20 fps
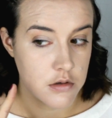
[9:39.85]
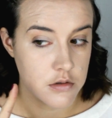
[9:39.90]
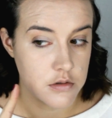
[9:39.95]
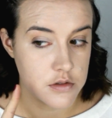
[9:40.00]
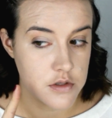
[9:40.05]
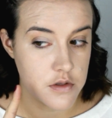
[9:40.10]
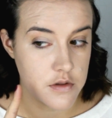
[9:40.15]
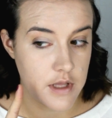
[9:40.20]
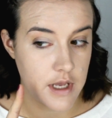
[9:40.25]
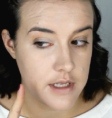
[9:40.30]

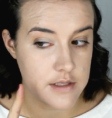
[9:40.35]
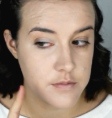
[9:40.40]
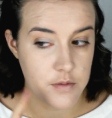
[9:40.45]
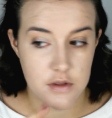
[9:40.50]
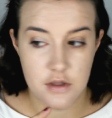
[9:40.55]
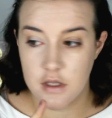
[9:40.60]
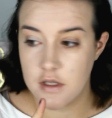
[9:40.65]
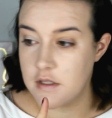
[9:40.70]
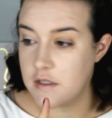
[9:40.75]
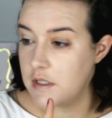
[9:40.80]
So that's with
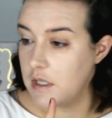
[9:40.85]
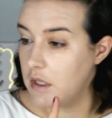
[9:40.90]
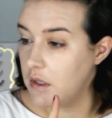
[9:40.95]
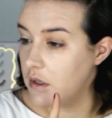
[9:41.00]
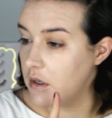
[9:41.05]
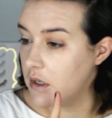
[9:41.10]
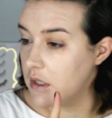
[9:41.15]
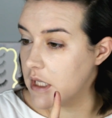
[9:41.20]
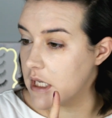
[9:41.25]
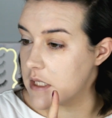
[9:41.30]

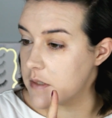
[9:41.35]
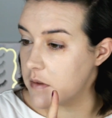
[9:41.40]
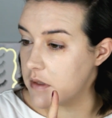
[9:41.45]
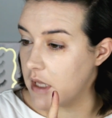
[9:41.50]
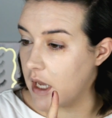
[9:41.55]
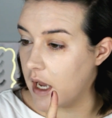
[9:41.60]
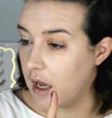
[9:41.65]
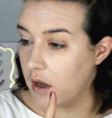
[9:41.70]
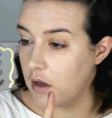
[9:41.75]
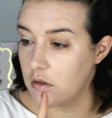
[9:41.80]
concealer, that's
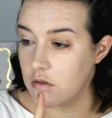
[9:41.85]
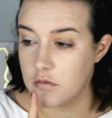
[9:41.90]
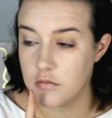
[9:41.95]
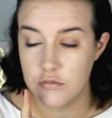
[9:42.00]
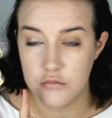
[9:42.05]
without.